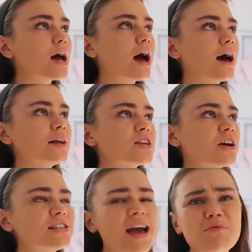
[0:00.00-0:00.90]
And she
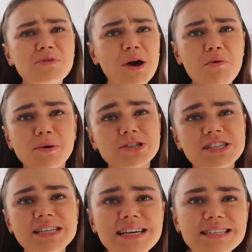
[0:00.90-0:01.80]
goes, yeah, well, no one
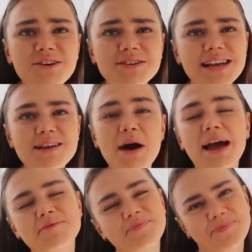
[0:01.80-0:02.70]
watches your TikToks
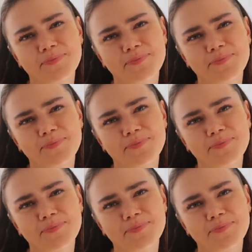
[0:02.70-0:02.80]
anyway.